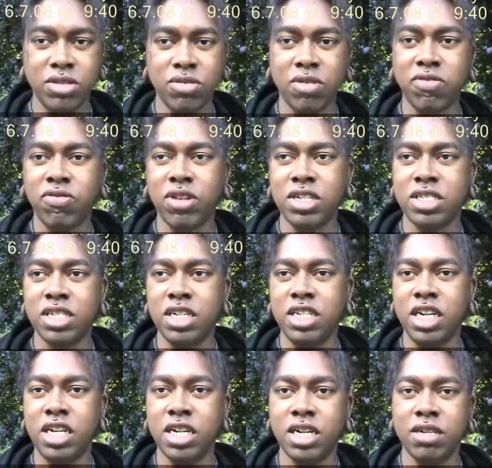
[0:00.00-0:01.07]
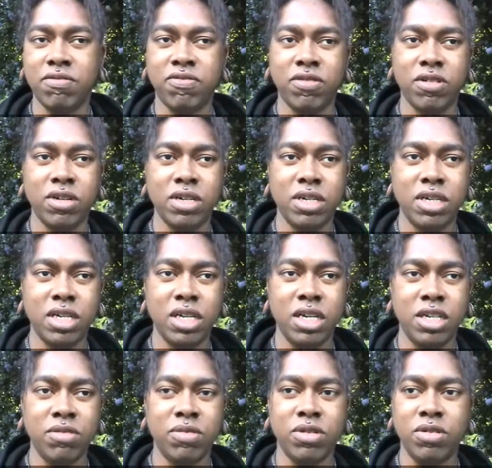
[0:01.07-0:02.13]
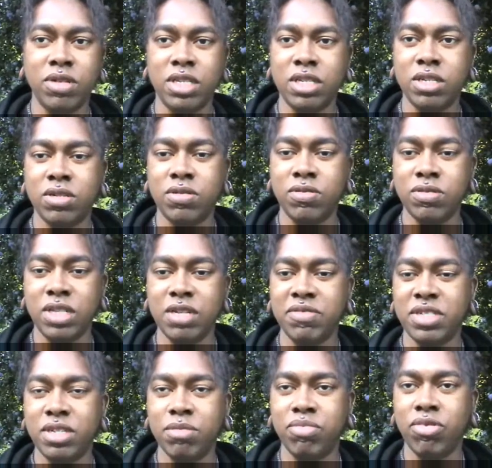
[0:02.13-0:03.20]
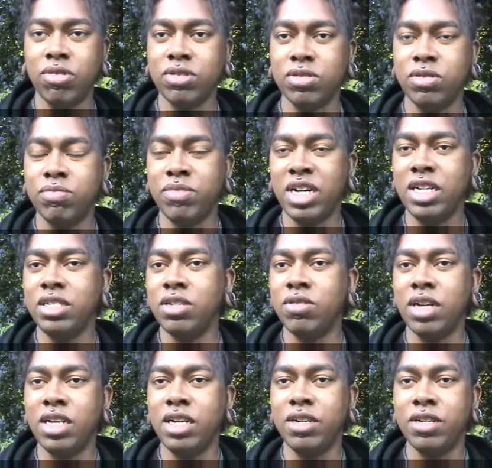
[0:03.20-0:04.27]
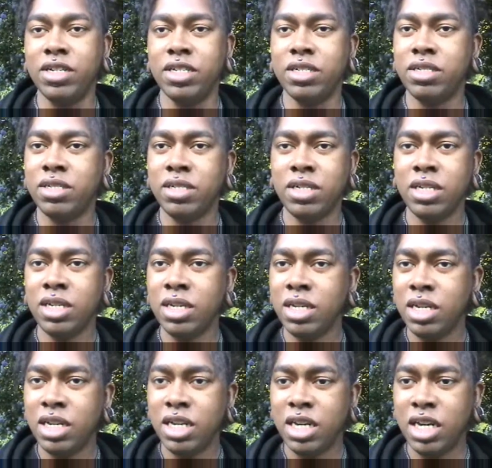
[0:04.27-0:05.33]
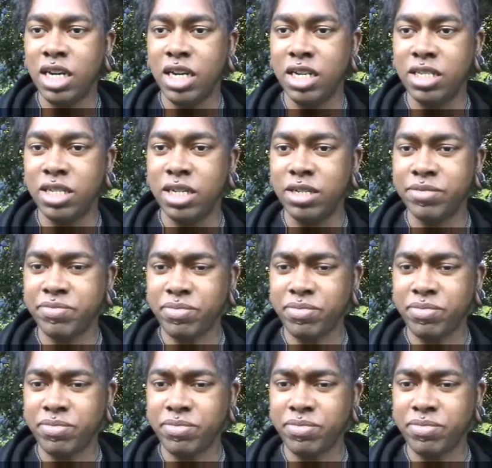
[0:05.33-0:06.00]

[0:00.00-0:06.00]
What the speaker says: northwest of Yeon, for anyone who lives here in Portland who might know that area. And